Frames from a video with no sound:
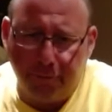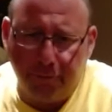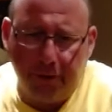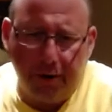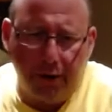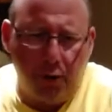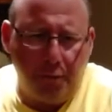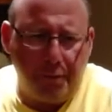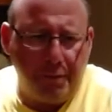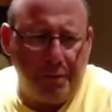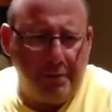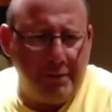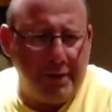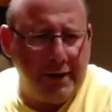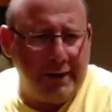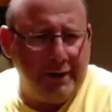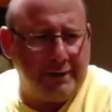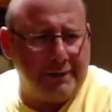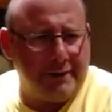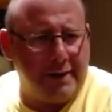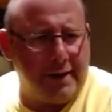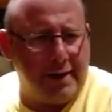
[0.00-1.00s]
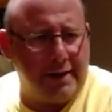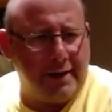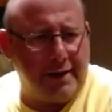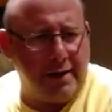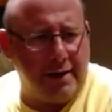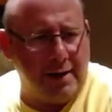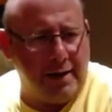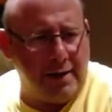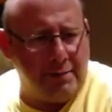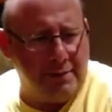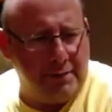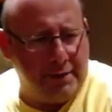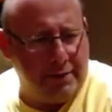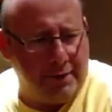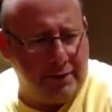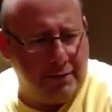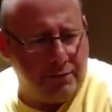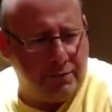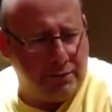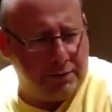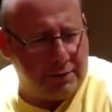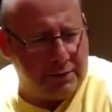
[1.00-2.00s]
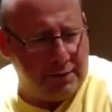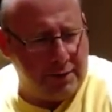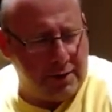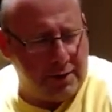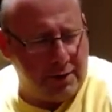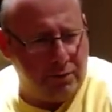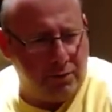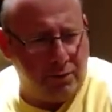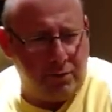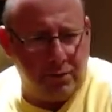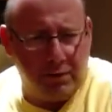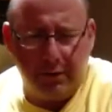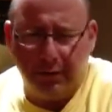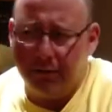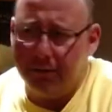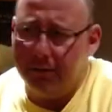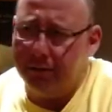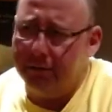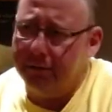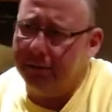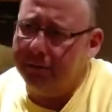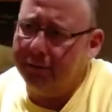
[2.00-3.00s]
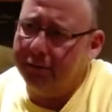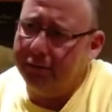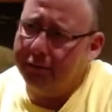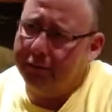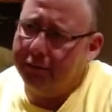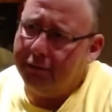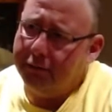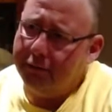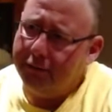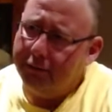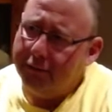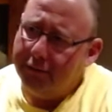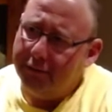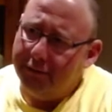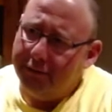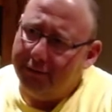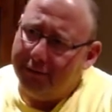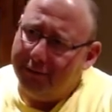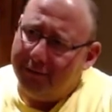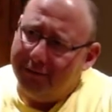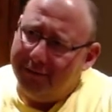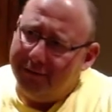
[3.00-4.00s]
Go to freeopenmics.com, and there was what was the one we used to love?